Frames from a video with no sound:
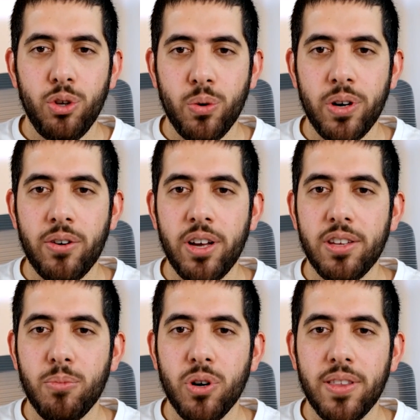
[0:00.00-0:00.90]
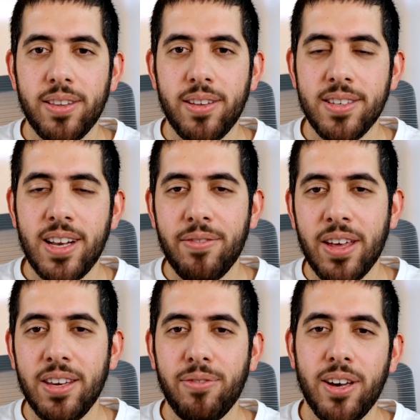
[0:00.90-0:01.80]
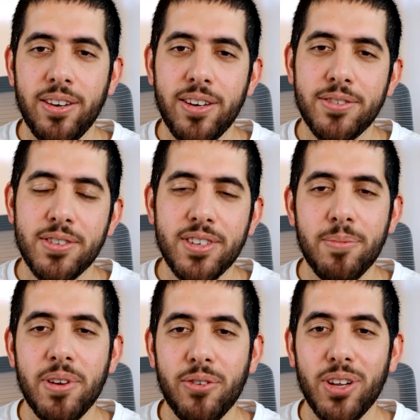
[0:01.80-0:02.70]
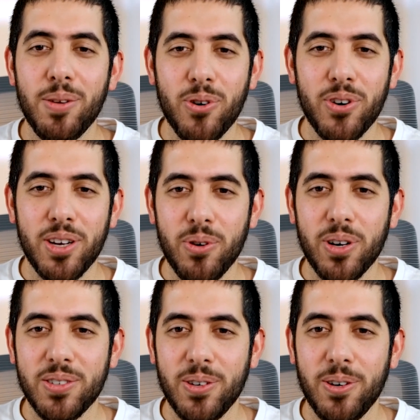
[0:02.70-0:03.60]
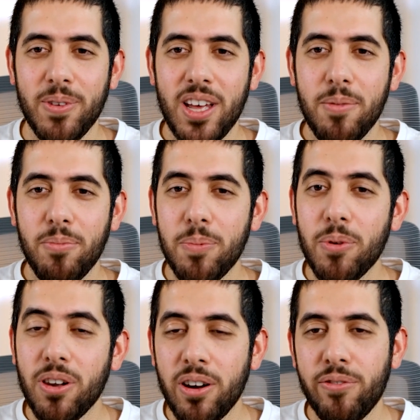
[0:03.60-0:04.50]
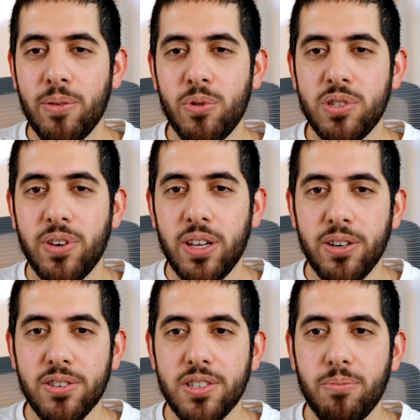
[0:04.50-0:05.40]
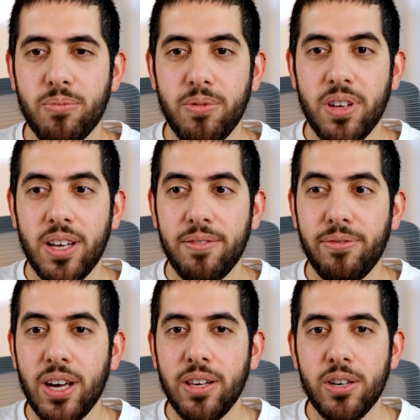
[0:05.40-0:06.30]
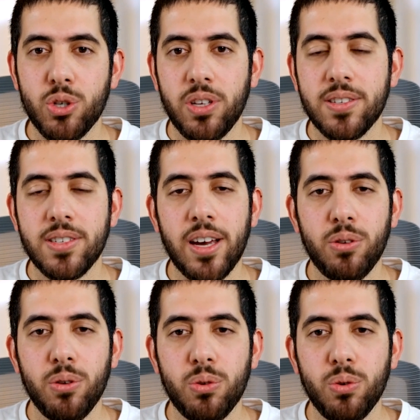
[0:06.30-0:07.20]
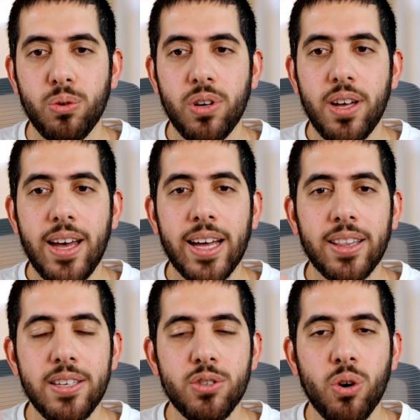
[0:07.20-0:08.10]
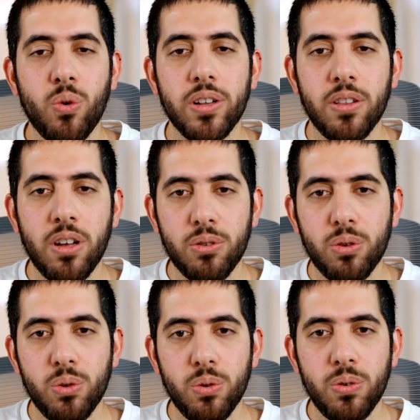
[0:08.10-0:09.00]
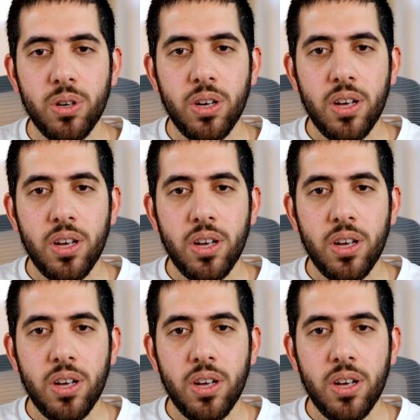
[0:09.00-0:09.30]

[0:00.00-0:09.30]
do you want to write a book that doesn't have any failures? It's going to be a really boring book. So people learn from those failures. Uh, failure should excite you to at least know what not to do